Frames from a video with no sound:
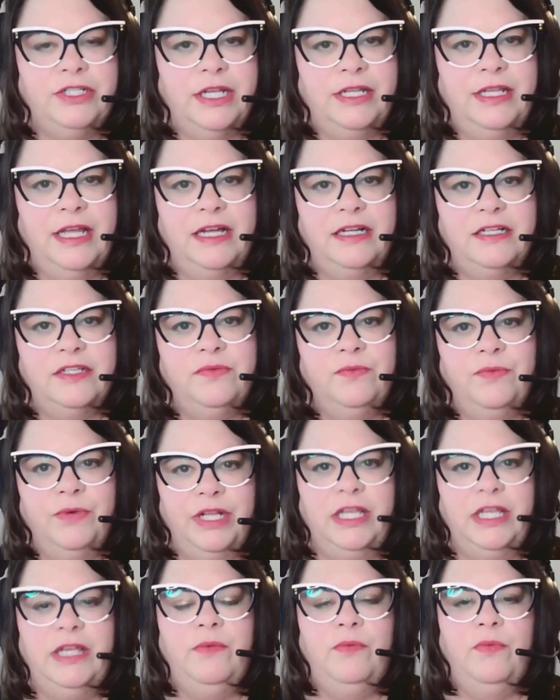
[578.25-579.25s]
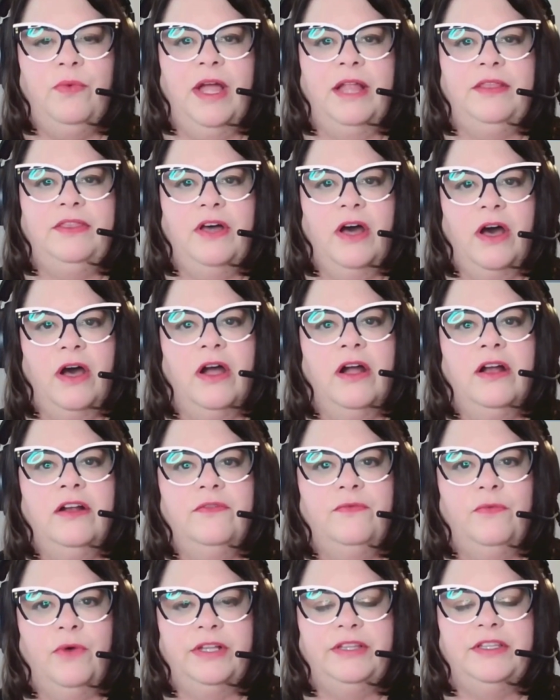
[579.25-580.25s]
And that is really at the heart
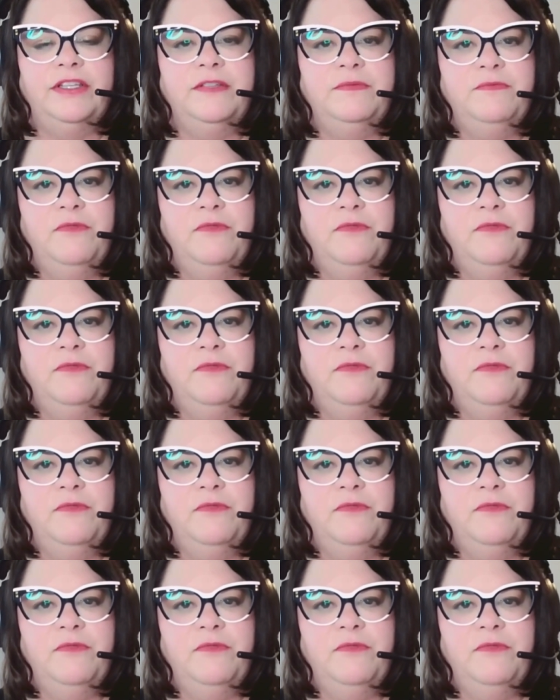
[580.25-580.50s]
of what this